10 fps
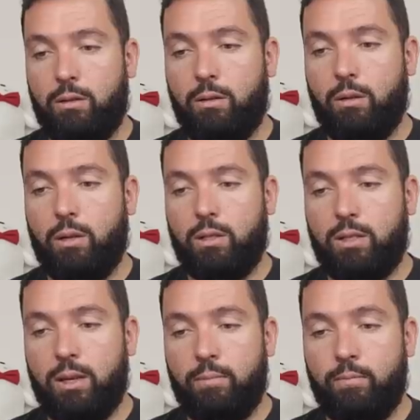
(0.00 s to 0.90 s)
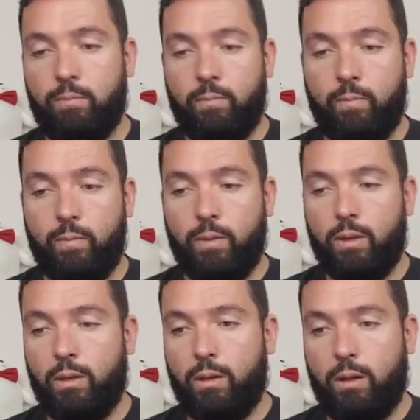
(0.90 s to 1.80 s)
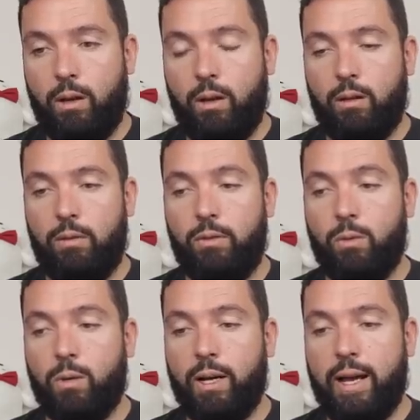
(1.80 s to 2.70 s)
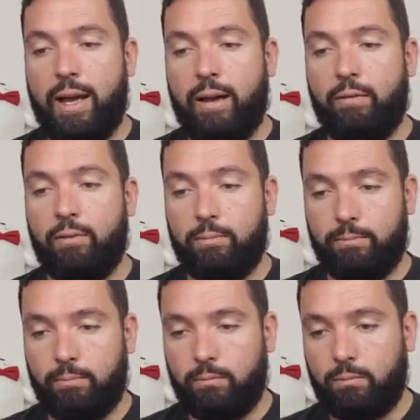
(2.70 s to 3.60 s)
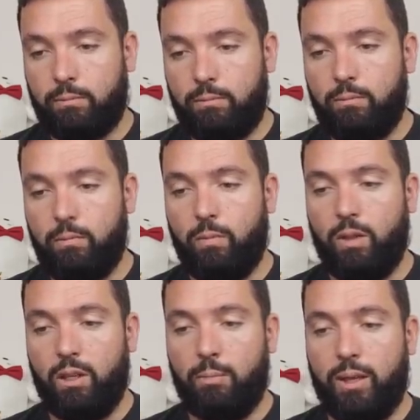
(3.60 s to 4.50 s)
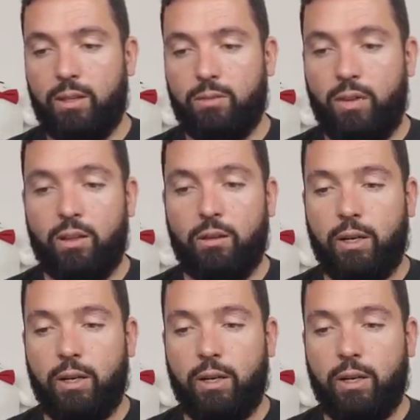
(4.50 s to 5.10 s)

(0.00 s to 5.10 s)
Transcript: go.sum, and if you want to have the dependencies vendor